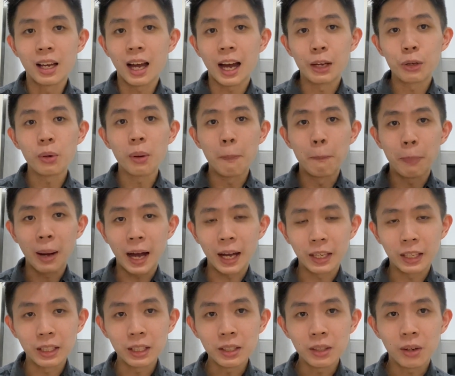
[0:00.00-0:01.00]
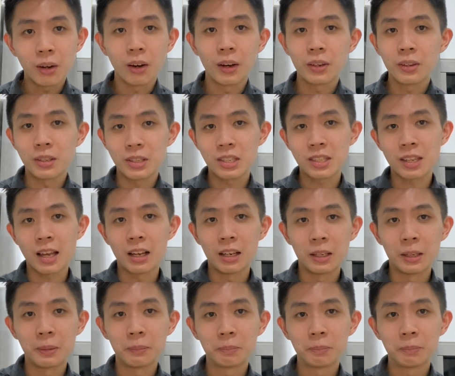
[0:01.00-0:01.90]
Are you a buyer or are you a seller?